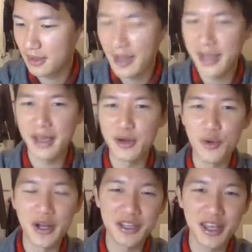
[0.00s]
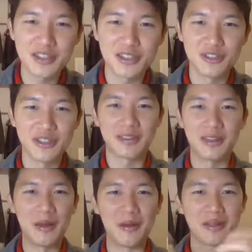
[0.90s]
I don't want to get to like
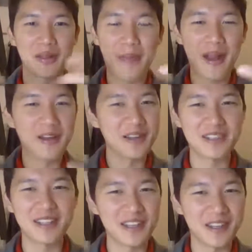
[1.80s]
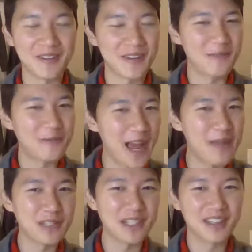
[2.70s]
the parenting and
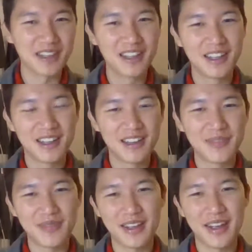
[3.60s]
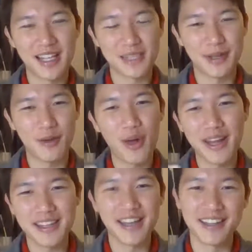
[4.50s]
family aspect
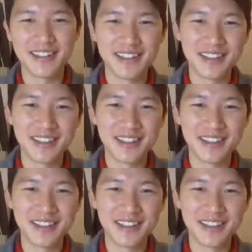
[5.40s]
quite yet.